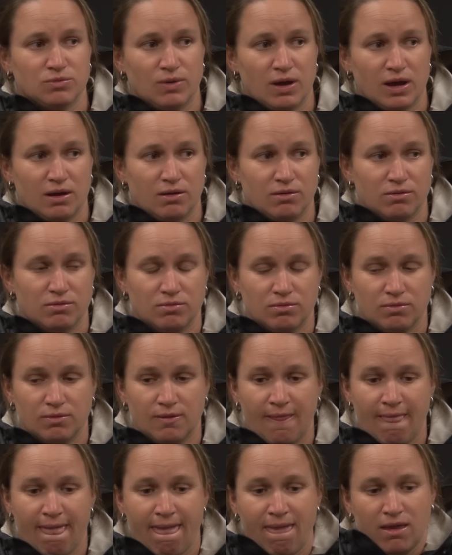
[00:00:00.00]
well
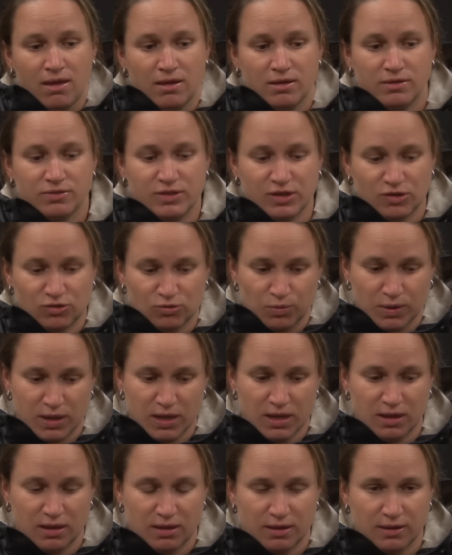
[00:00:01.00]
this
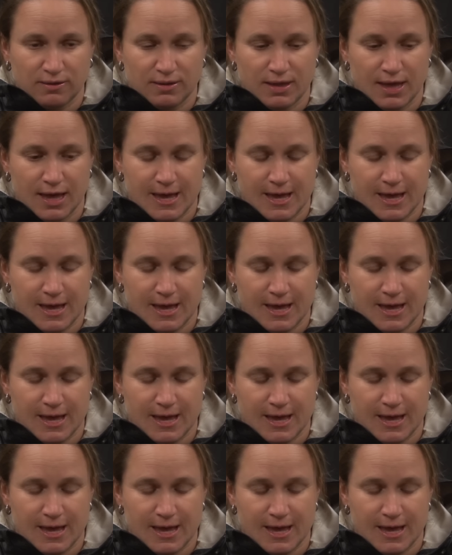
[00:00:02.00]
week.